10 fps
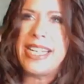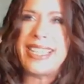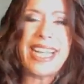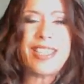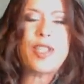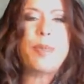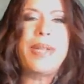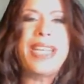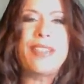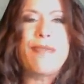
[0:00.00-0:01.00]
That
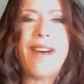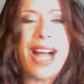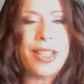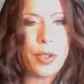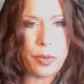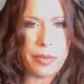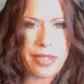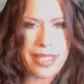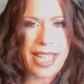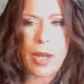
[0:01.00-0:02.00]
speaks
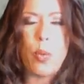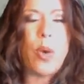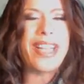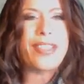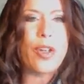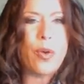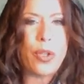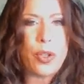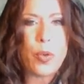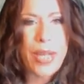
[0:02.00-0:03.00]
volumes. Like, what don't
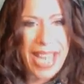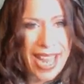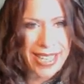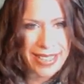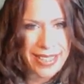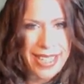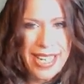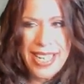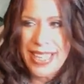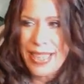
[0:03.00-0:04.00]
you get?
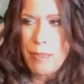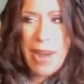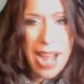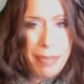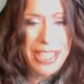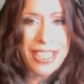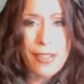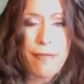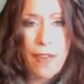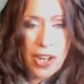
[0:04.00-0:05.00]
Bobby is
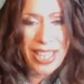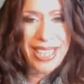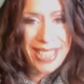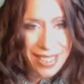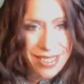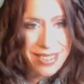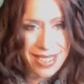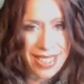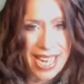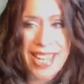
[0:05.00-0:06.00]
fucking
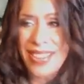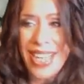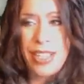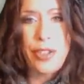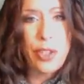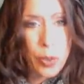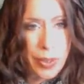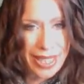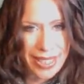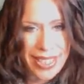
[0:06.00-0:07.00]
guilty and they knew
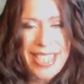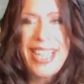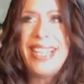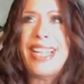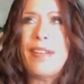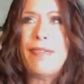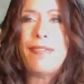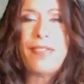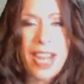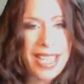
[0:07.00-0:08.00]
it. They
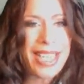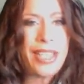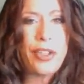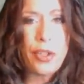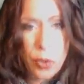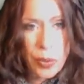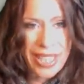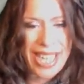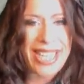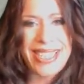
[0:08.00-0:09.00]
fucking knew
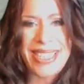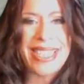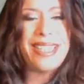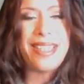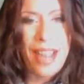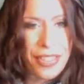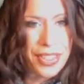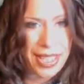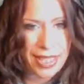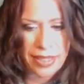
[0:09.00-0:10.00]
it and did
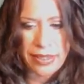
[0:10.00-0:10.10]
nothing.